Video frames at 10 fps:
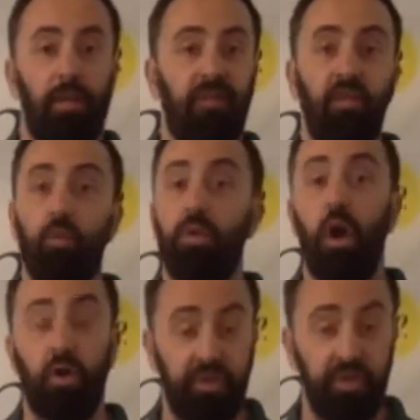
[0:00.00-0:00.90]
if you
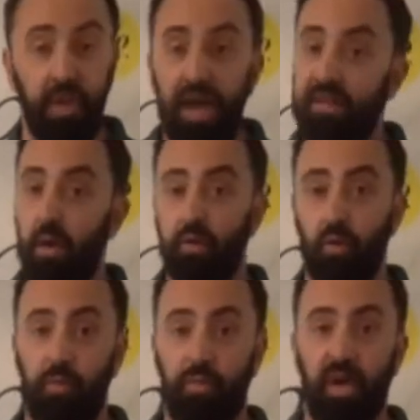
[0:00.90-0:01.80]
do have
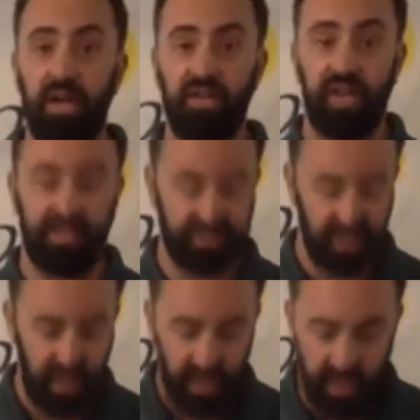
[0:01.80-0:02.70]
outdoor projects,
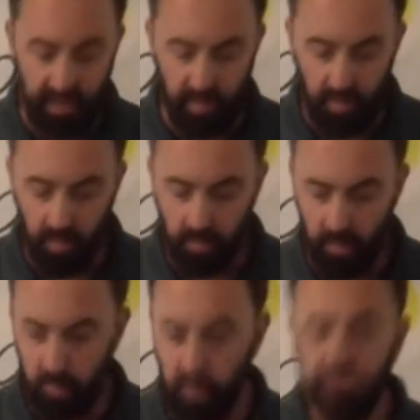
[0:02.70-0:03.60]

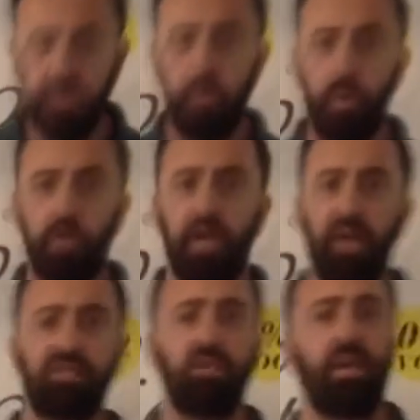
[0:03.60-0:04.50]
most of the
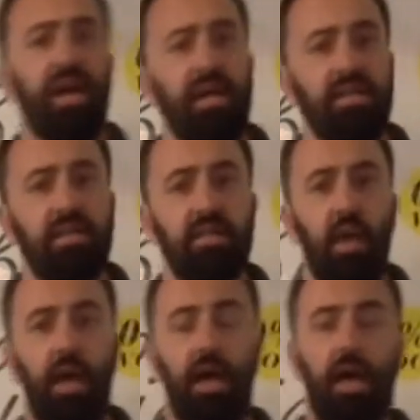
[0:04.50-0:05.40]
woodcrafts do not
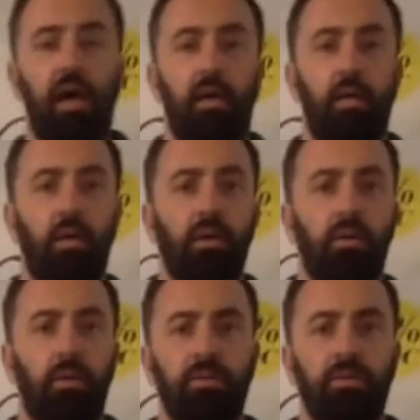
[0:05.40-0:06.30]

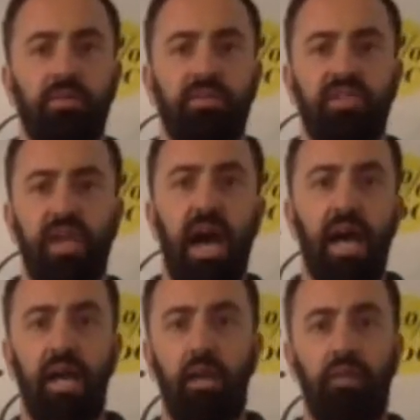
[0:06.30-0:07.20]

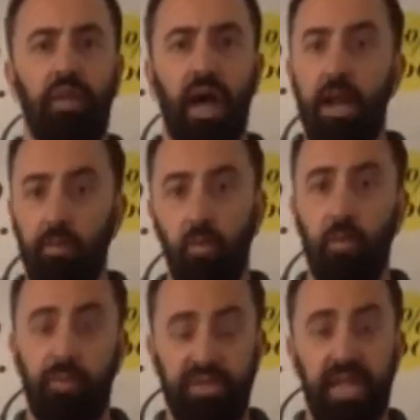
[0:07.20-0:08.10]
stock the Hybrid
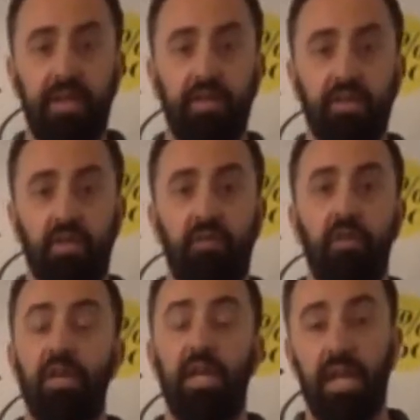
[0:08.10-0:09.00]
Wood Protector. So if
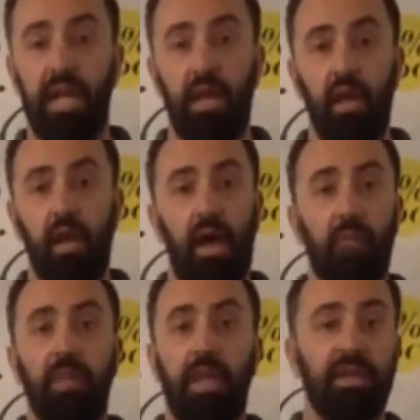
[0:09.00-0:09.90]
you need it,
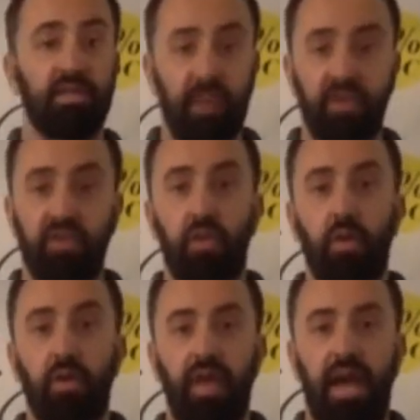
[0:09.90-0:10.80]
they can special
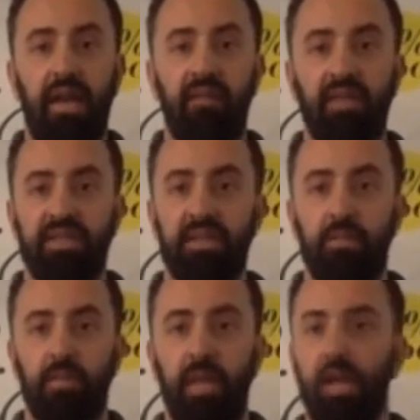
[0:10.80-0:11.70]
order that if it's
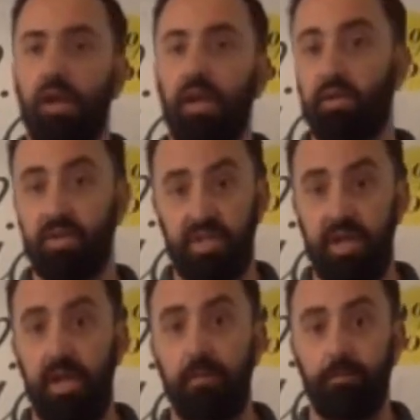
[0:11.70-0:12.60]
something that you're
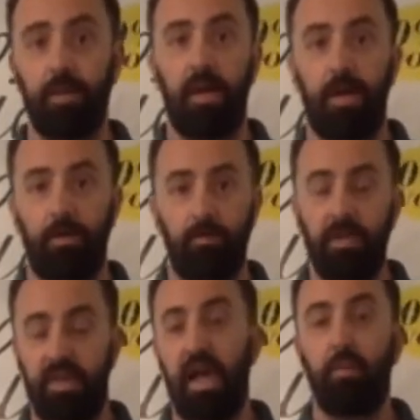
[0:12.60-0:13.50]
interested in,
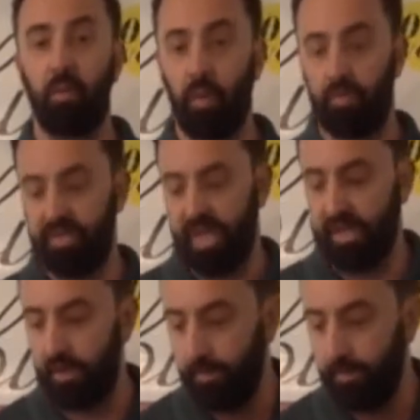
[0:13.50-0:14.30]
the Hybrid Wood Protector.